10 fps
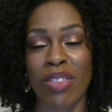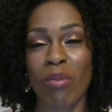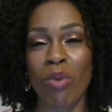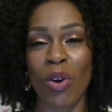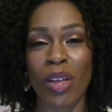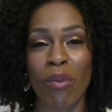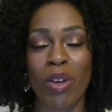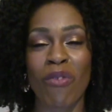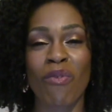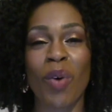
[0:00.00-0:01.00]
and the more that
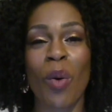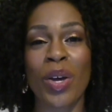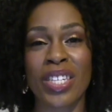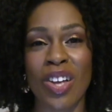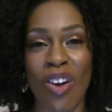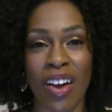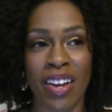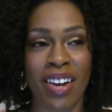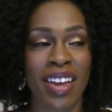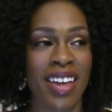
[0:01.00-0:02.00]
we focus
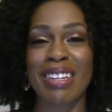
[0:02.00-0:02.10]
on